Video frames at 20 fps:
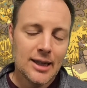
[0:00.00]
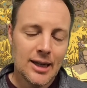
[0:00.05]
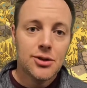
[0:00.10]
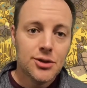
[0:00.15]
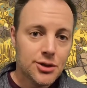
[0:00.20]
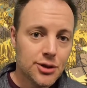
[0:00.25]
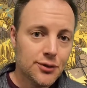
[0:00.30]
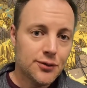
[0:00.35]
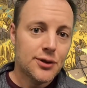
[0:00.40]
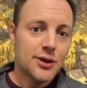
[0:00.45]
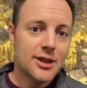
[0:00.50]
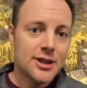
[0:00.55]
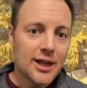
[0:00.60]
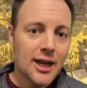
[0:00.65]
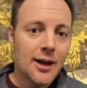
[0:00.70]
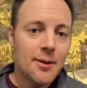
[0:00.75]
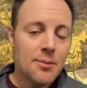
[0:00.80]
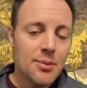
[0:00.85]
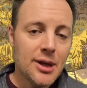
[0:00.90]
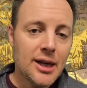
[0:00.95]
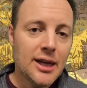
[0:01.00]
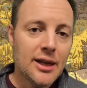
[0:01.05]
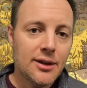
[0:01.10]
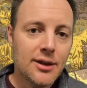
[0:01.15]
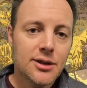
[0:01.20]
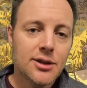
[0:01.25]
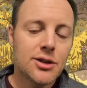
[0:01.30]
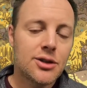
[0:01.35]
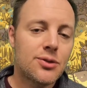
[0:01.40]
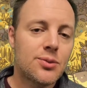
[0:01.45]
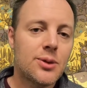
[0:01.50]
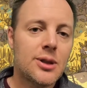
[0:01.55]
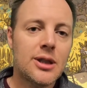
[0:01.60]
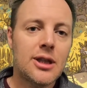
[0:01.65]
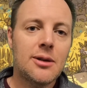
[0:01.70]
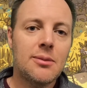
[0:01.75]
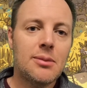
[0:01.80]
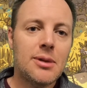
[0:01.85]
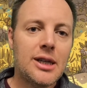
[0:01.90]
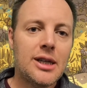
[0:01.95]
So for the time being, this is
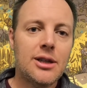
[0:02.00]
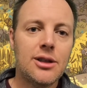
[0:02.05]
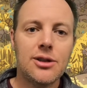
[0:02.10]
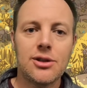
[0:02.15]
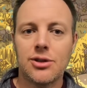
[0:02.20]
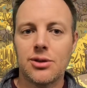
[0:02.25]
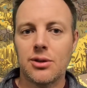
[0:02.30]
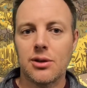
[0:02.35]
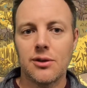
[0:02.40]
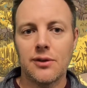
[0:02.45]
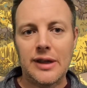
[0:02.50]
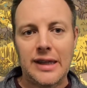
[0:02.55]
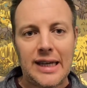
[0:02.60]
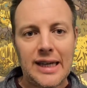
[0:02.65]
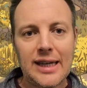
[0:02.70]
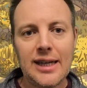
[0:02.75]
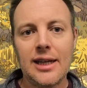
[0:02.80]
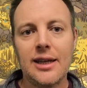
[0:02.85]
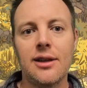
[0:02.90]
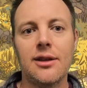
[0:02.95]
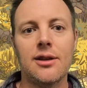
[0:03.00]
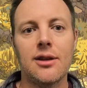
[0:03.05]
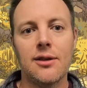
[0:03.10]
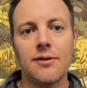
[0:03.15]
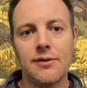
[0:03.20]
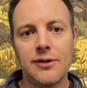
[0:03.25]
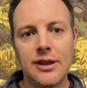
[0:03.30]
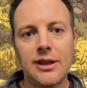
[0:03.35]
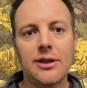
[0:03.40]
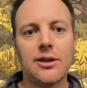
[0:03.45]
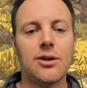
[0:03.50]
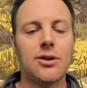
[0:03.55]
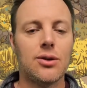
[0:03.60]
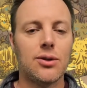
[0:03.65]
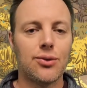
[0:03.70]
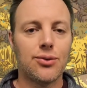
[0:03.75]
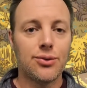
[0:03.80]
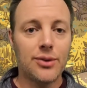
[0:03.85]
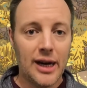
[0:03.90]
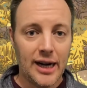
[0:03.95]
really me sort of getting the
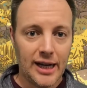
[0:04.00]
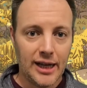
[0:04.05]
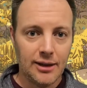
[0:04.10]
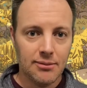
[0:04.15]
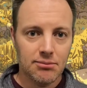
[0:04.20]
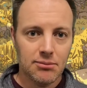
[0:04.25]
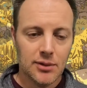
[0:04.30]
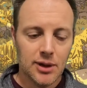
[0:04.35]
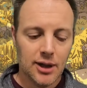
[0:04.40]
vehicle ready.